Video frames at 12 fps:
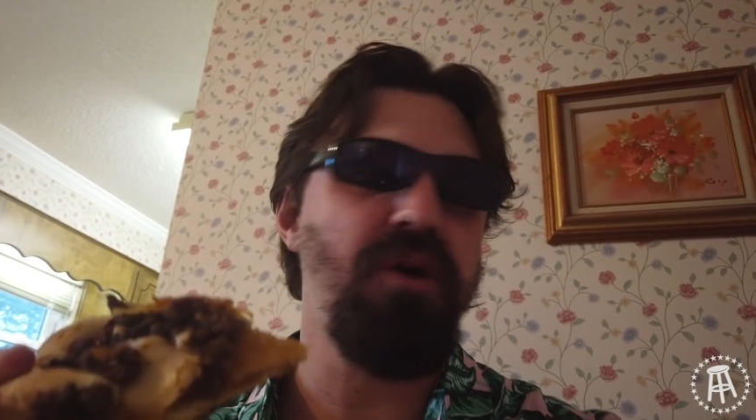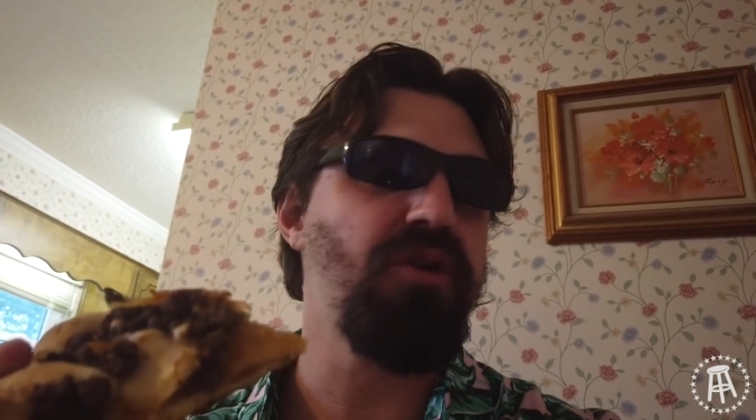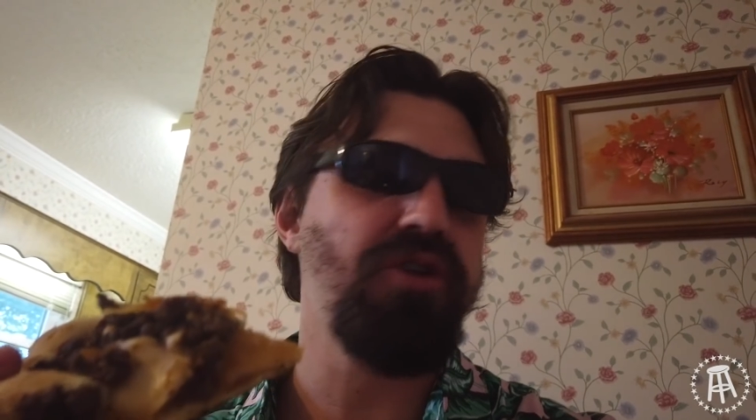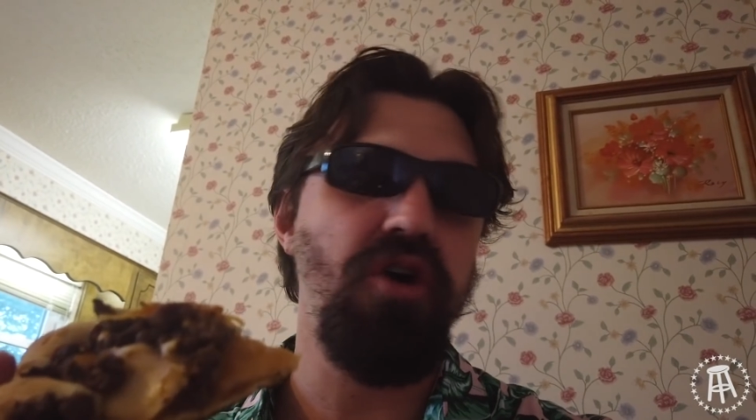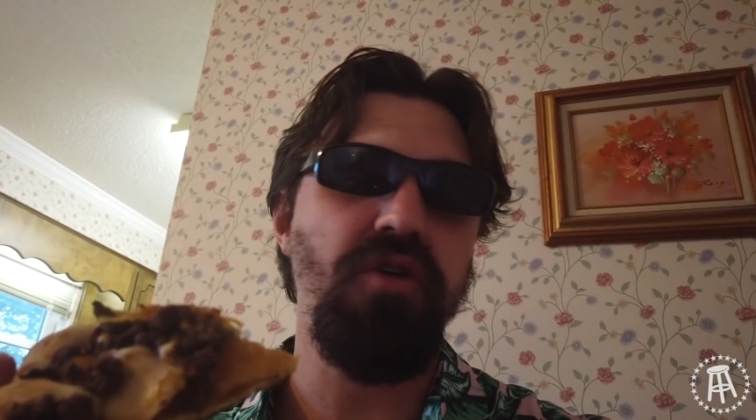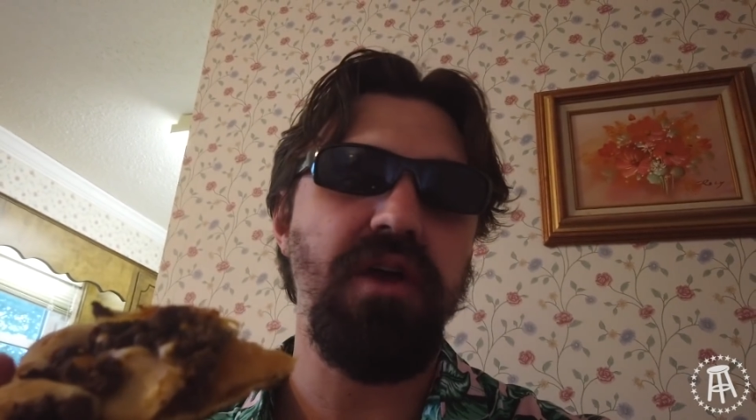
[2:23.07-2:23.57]

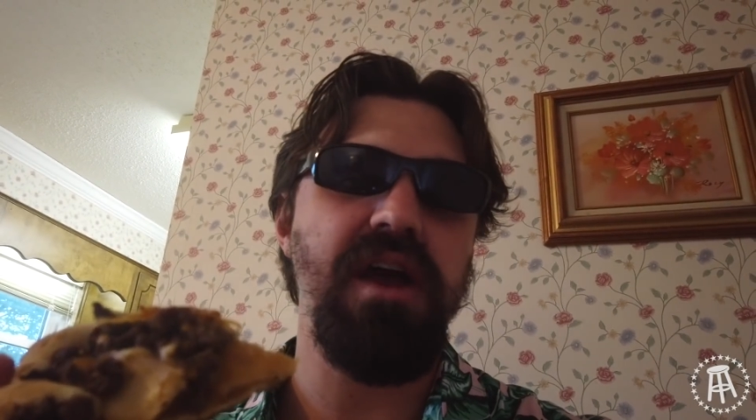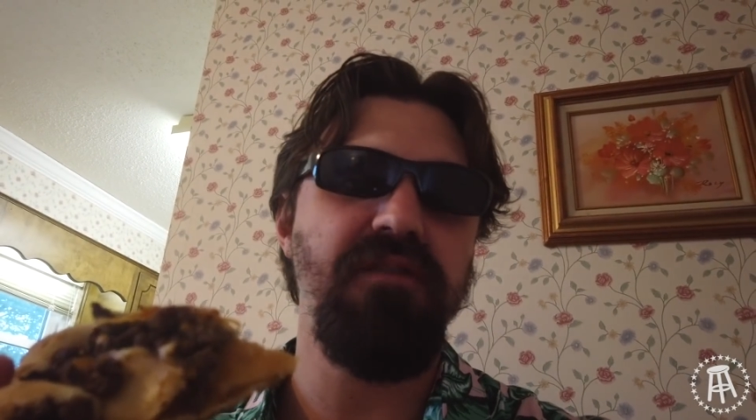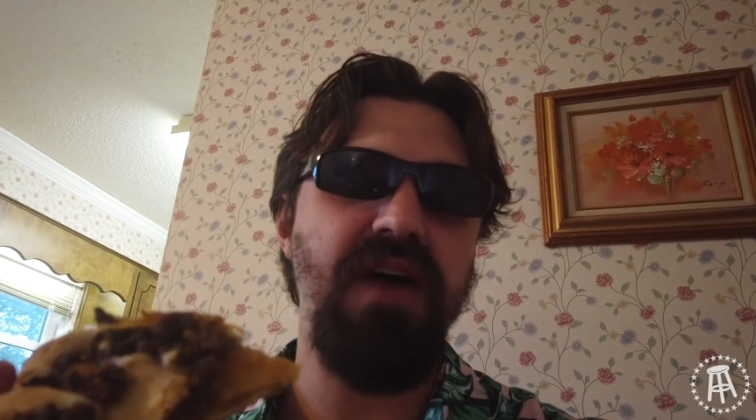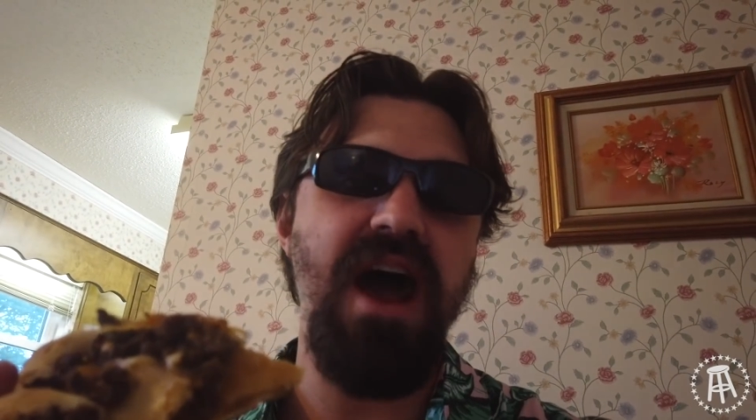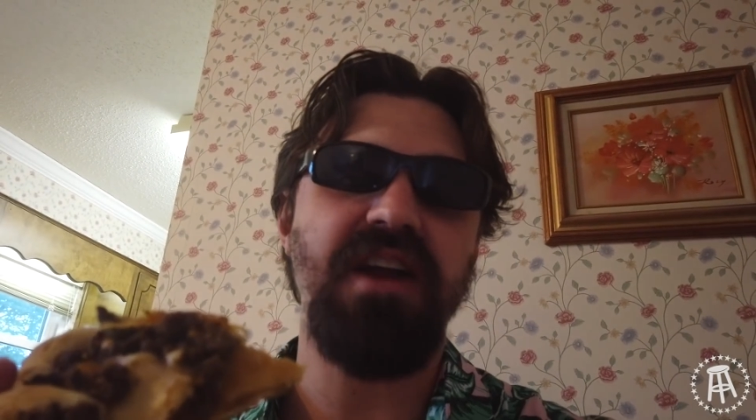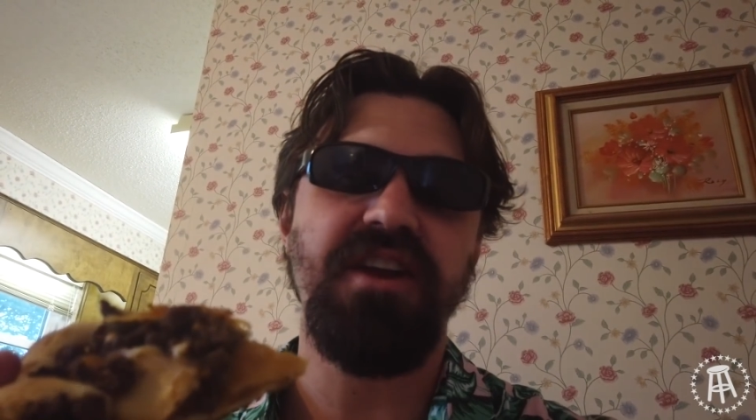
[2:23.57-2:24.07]
bulgogi
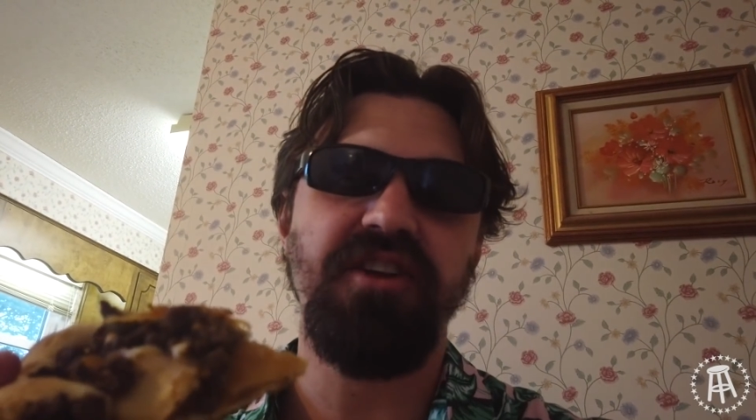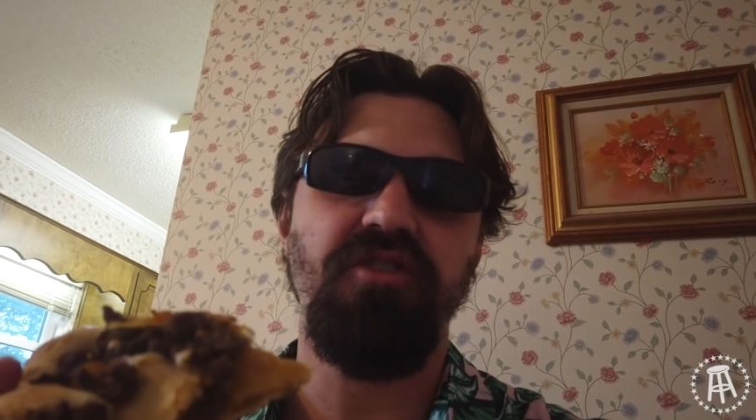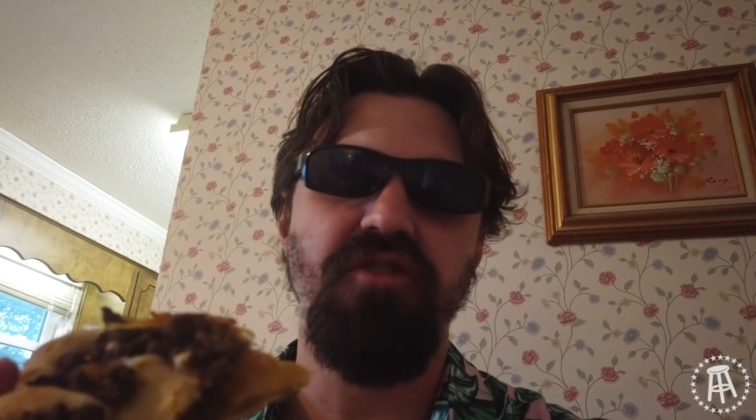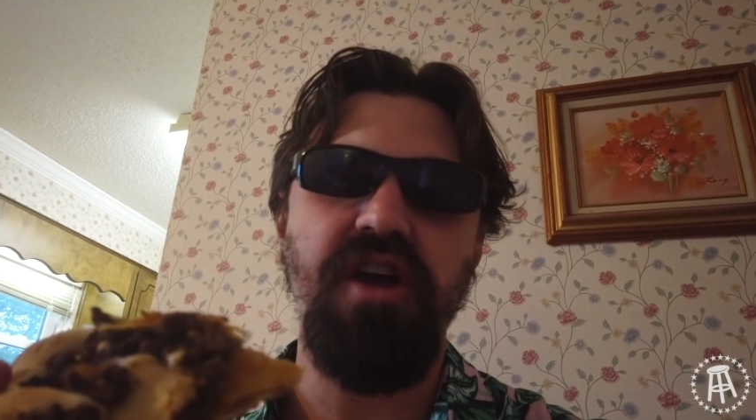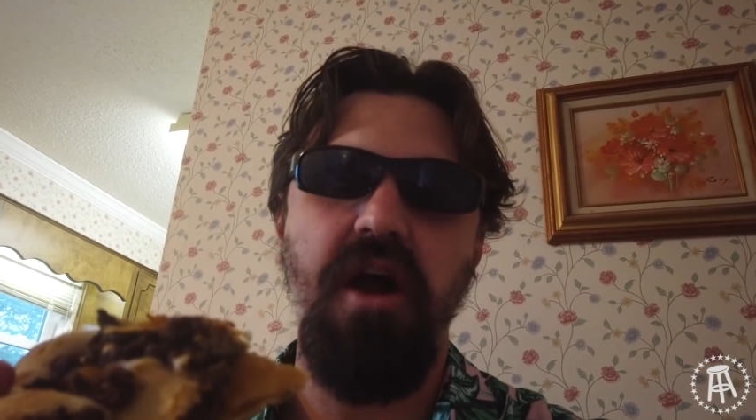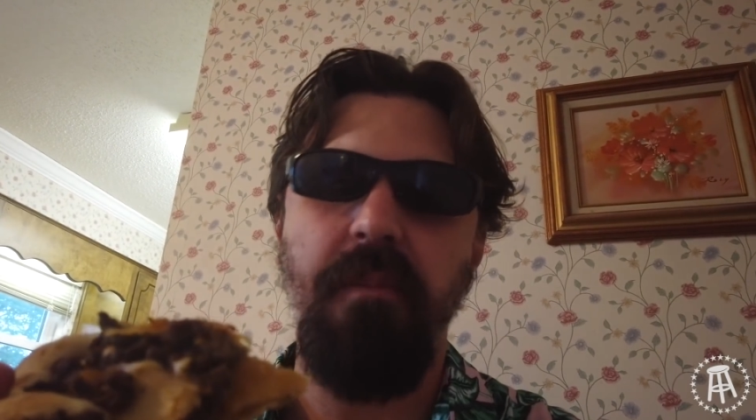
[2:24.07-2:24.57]
I've had in
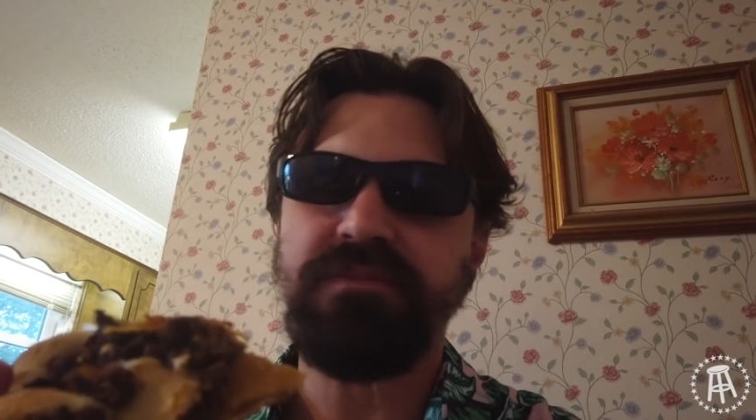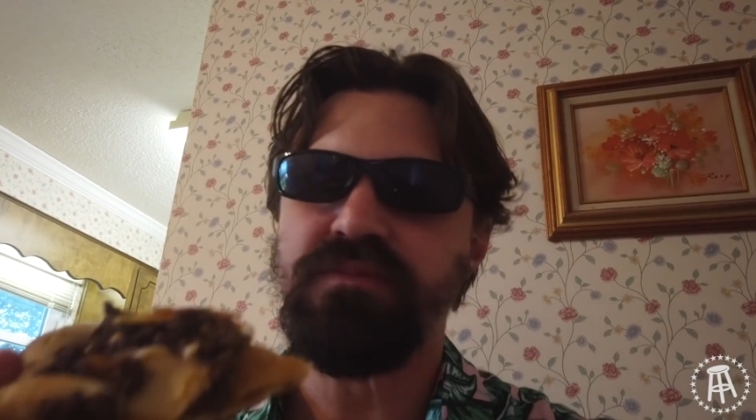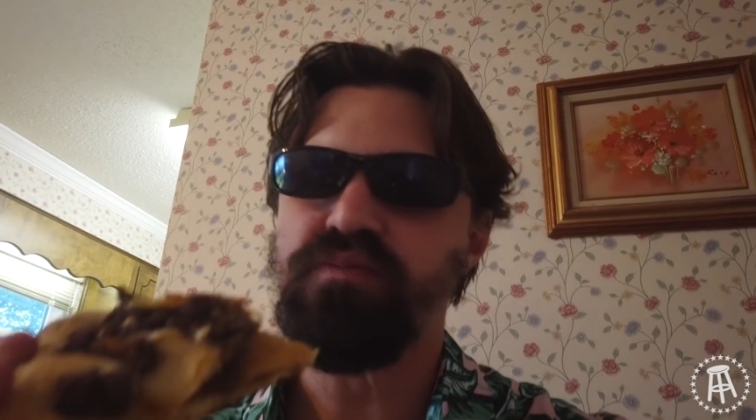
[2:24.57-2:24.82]
Korea.